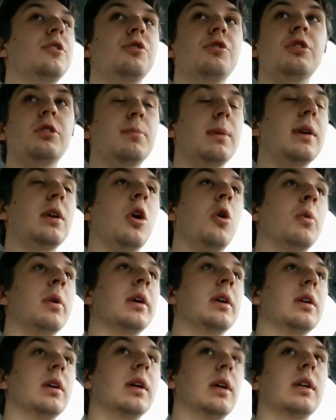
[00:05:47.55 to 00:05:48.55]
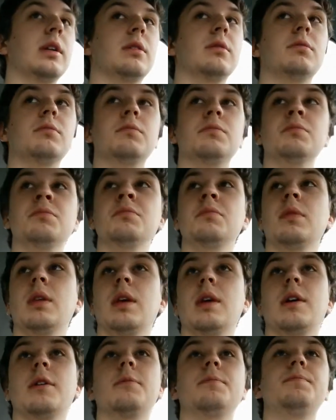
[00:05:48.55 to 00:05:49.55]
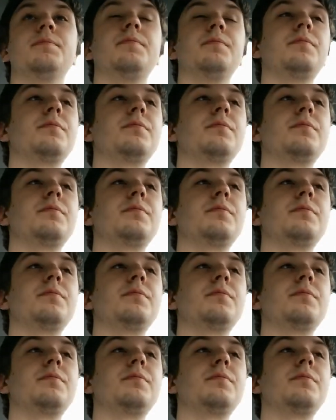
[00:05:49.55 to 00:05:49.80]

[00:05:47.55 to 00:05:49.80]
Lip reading: They should just be going. And yeah.